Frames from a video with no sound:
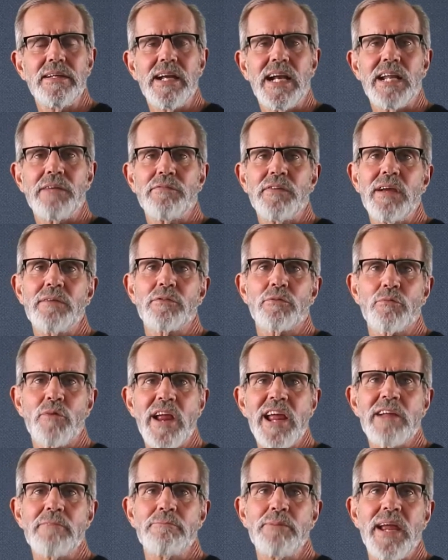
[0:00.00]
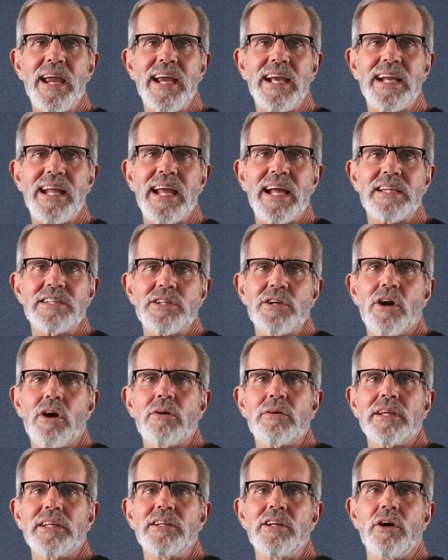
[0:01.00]
And if you ever ran paid ads, you
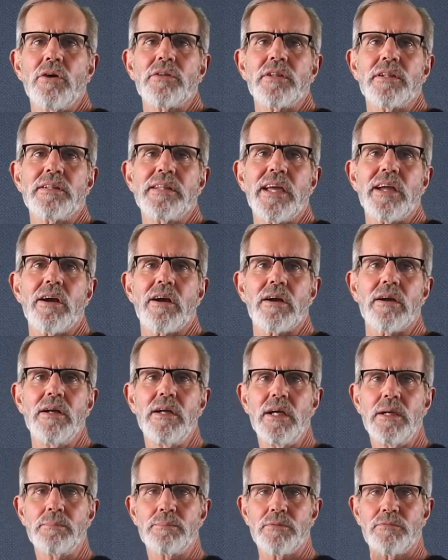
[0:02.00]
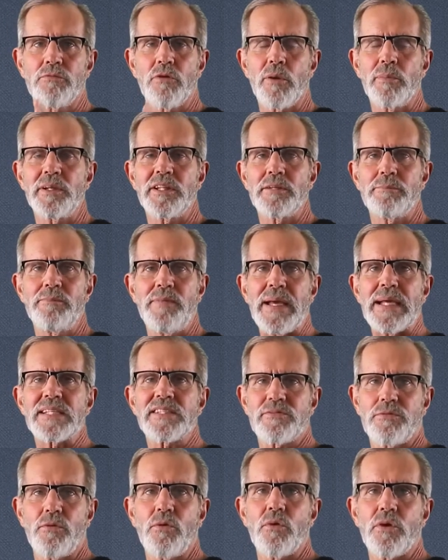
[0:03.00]
already know that they are performing the
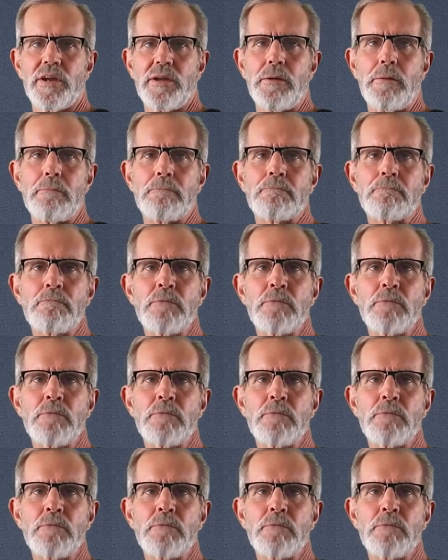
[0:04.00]
best for you.